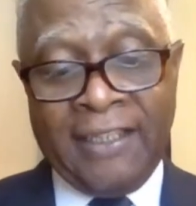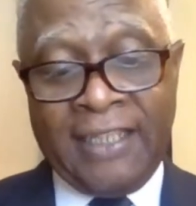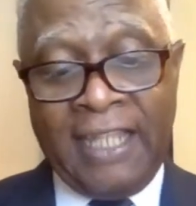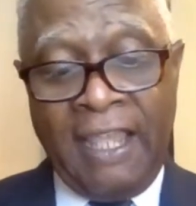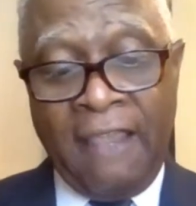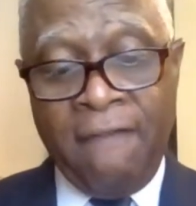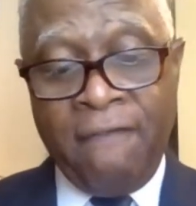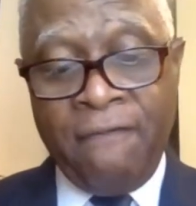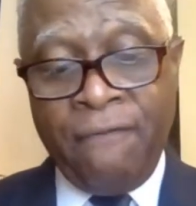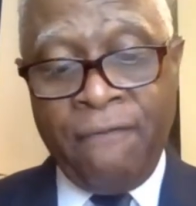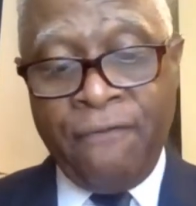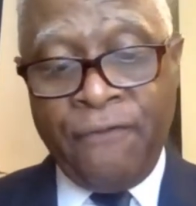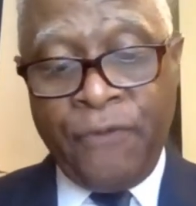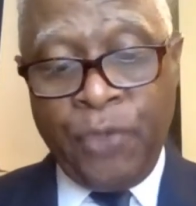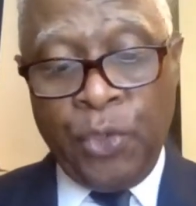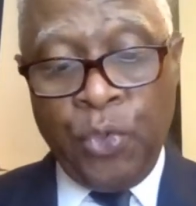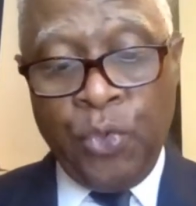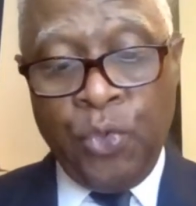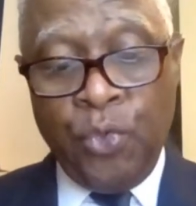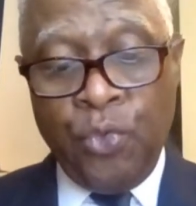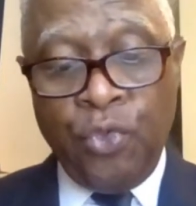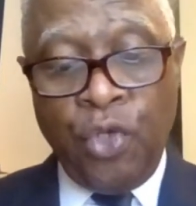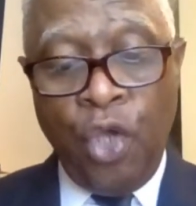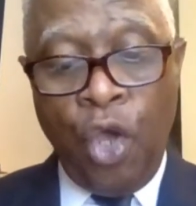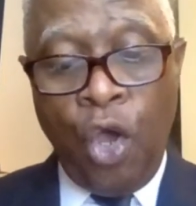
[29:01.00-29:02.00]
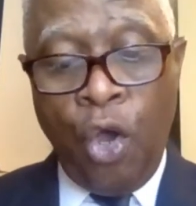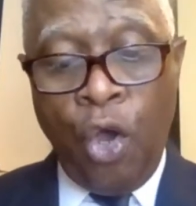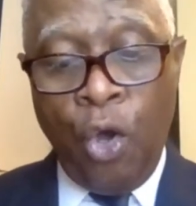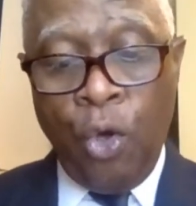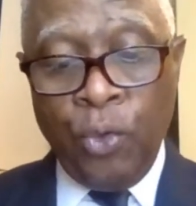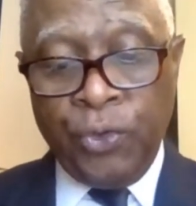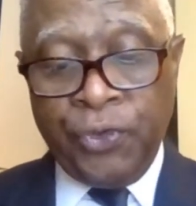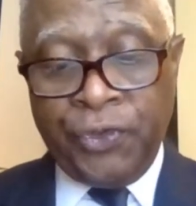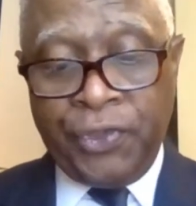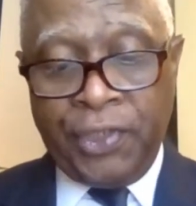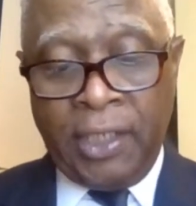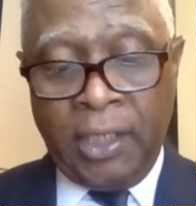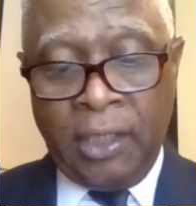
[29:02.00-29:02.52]
as a food
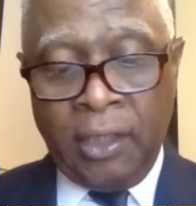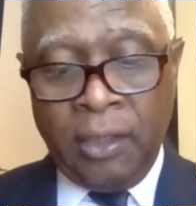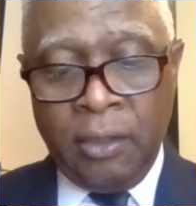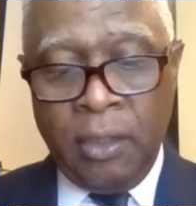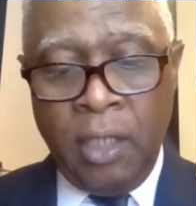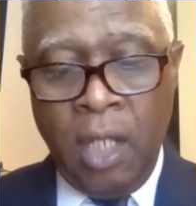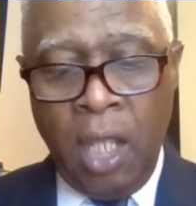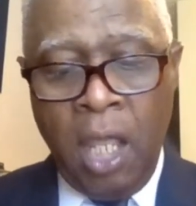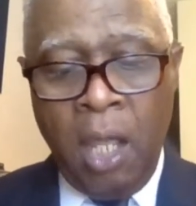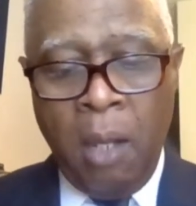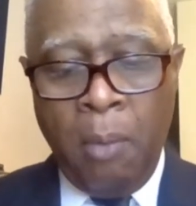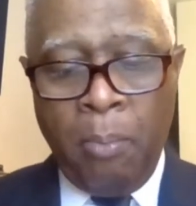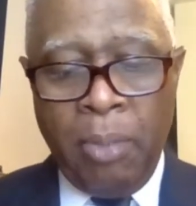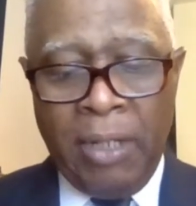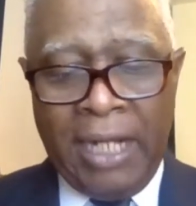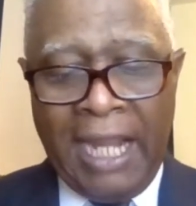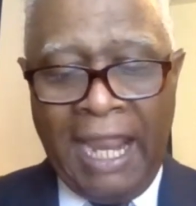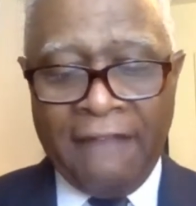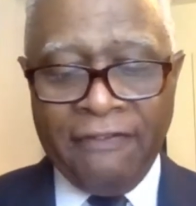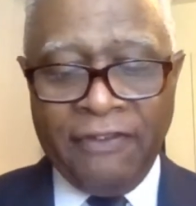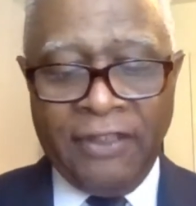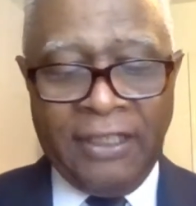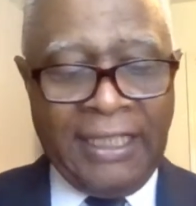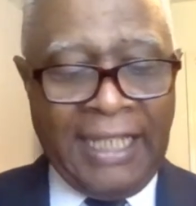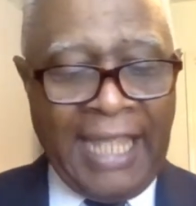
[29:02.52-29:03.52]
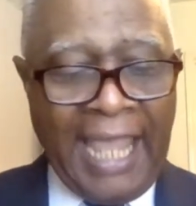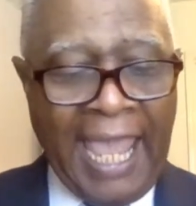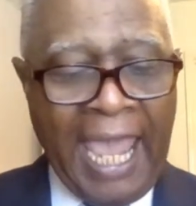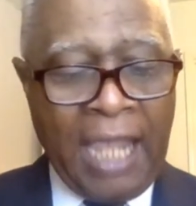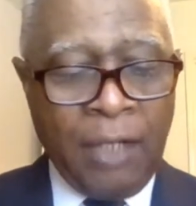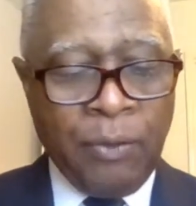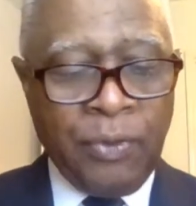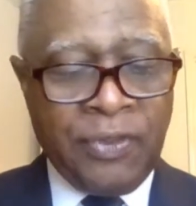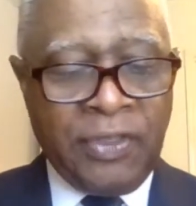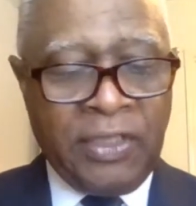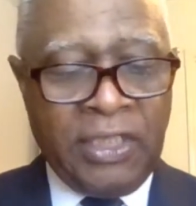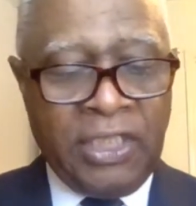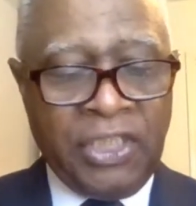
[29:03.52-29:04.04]
wholesaler, but after the
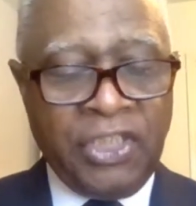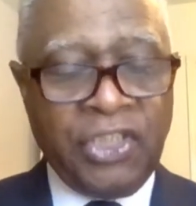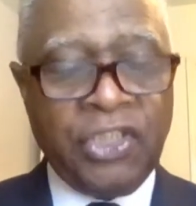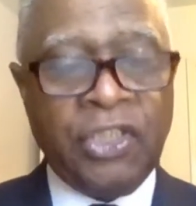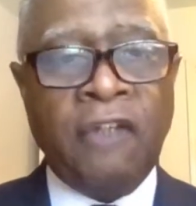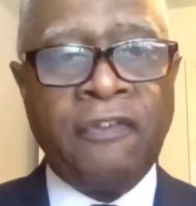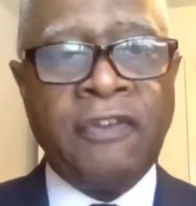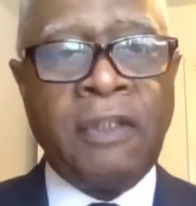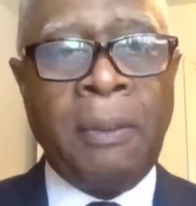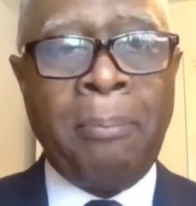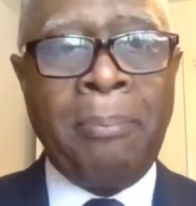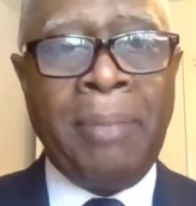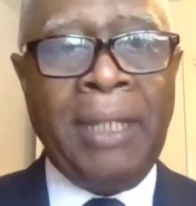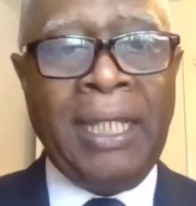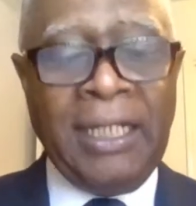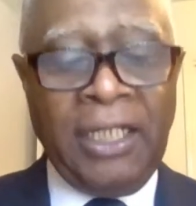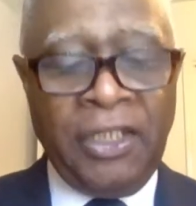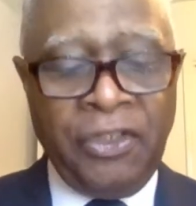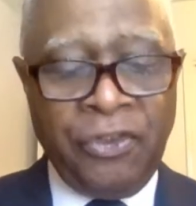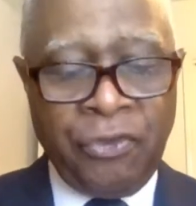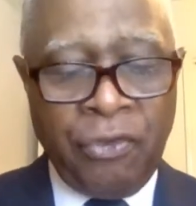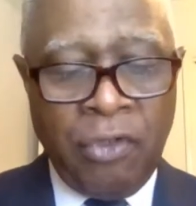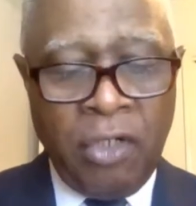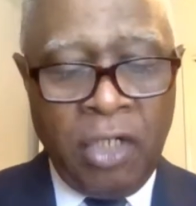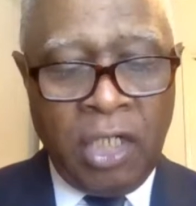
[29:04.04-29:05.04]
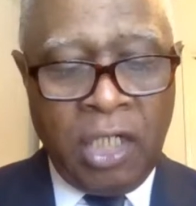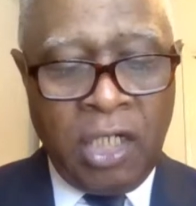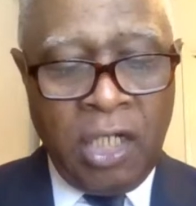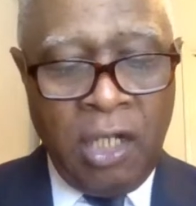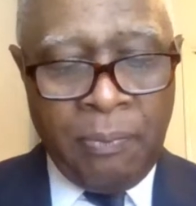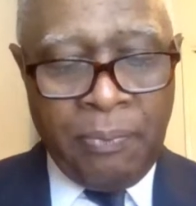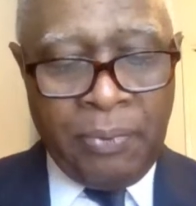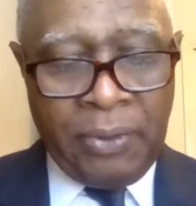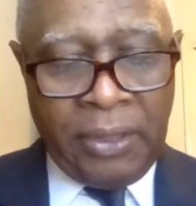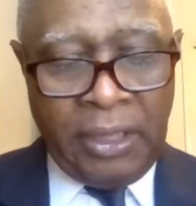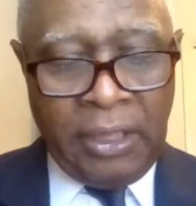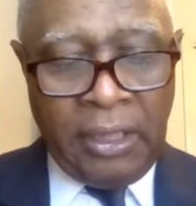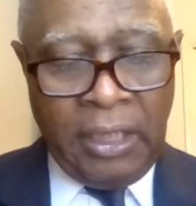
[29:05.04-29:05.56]
acquisition of the Bailey Drug
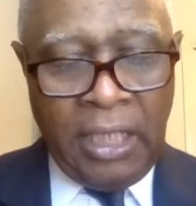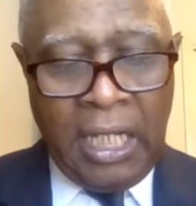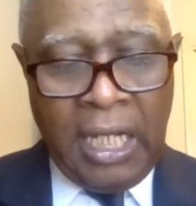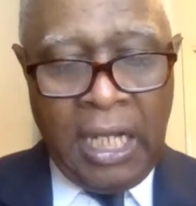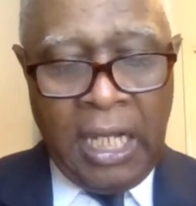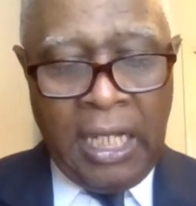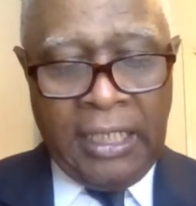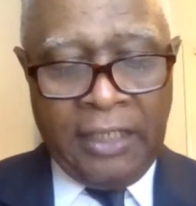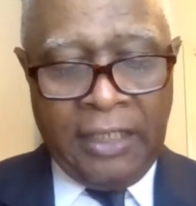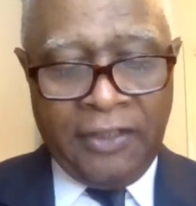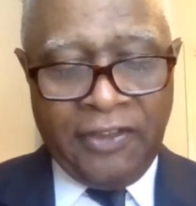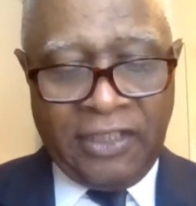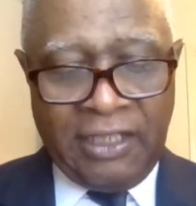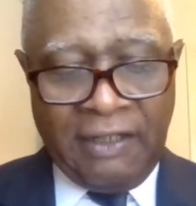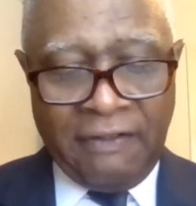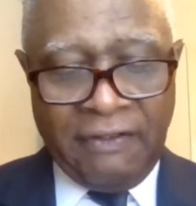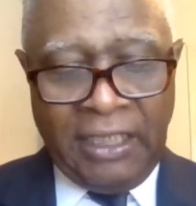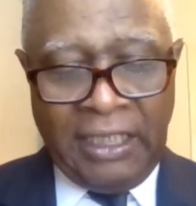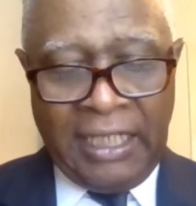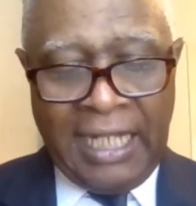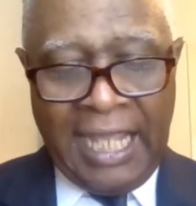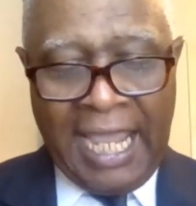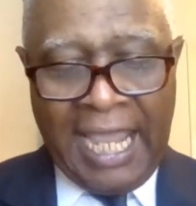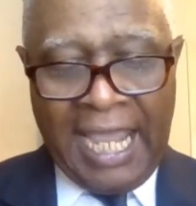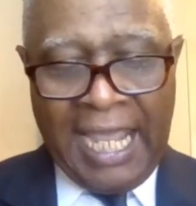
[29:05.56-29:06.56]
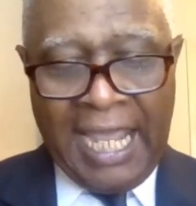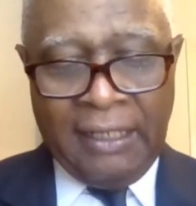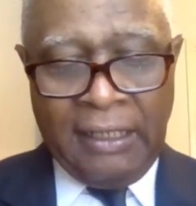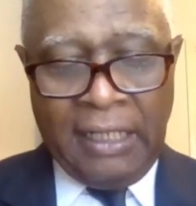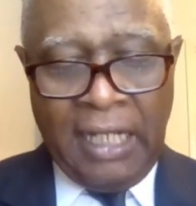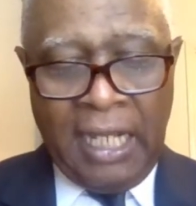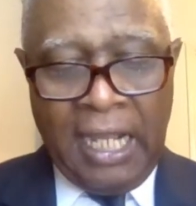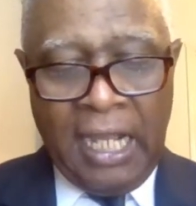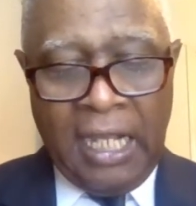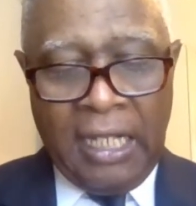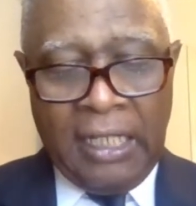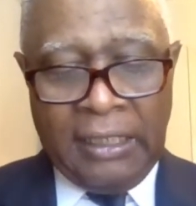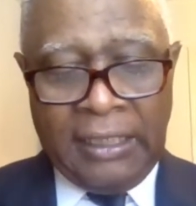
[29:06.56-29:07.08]
Company in
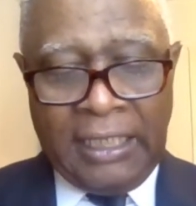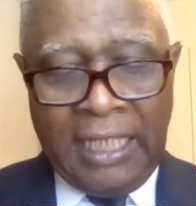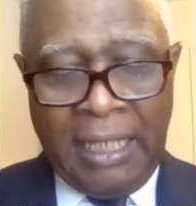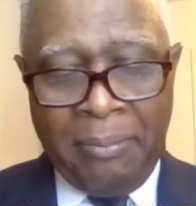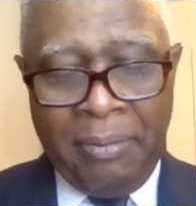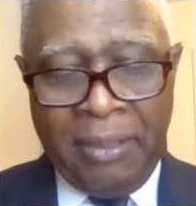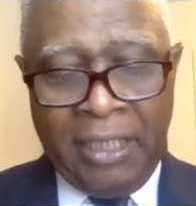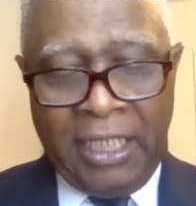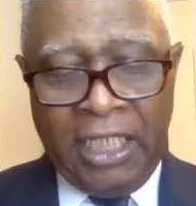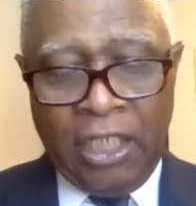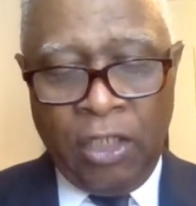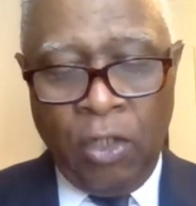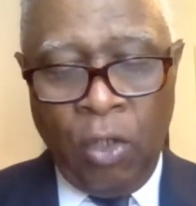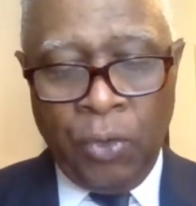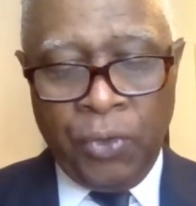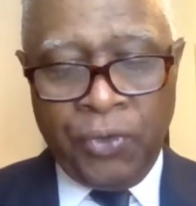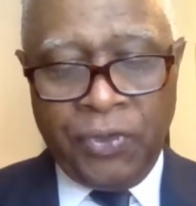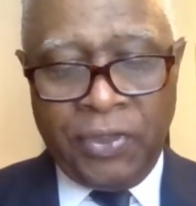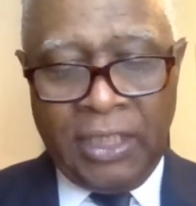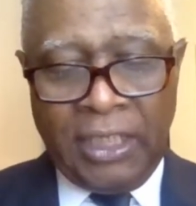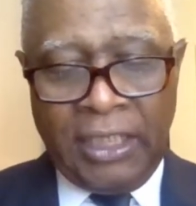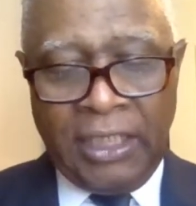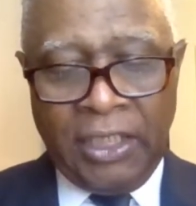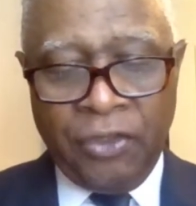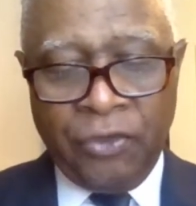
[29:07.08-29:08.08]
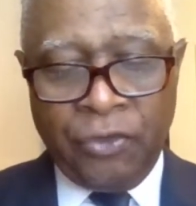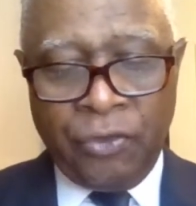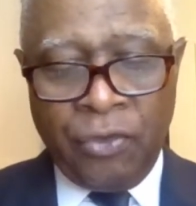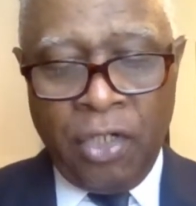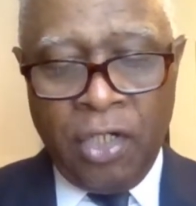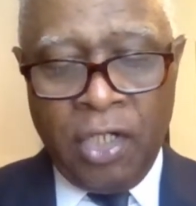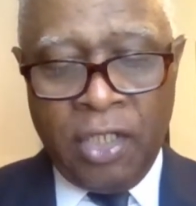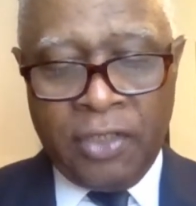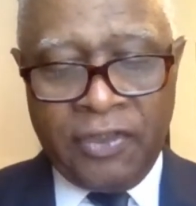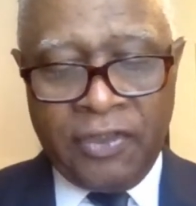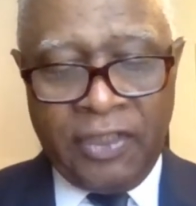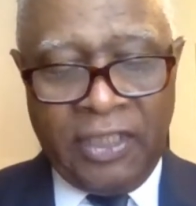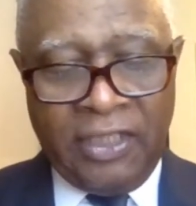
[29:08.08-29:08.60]
79, they began wholesaling
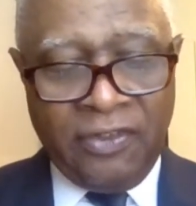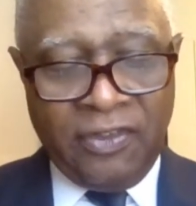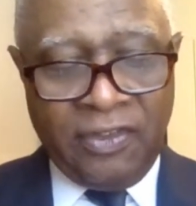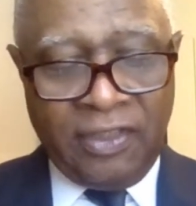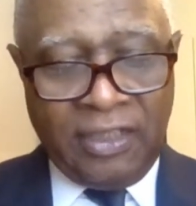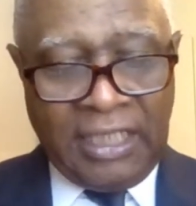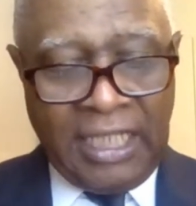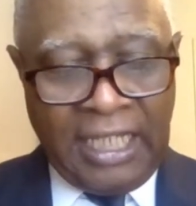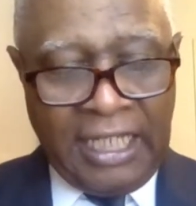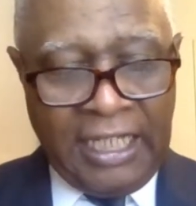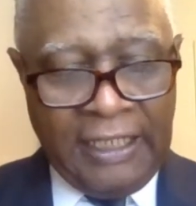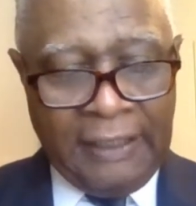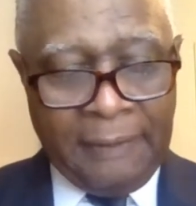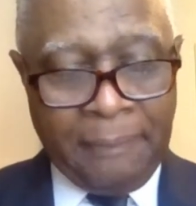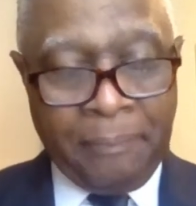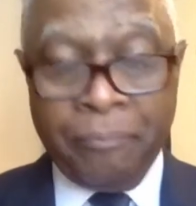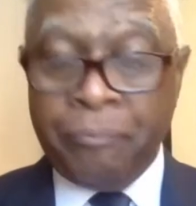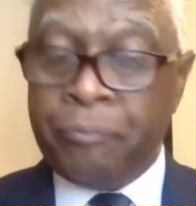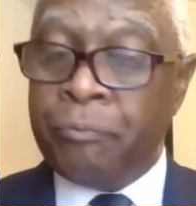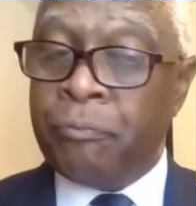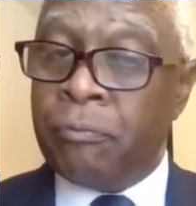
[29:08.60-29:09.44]
drugs instead.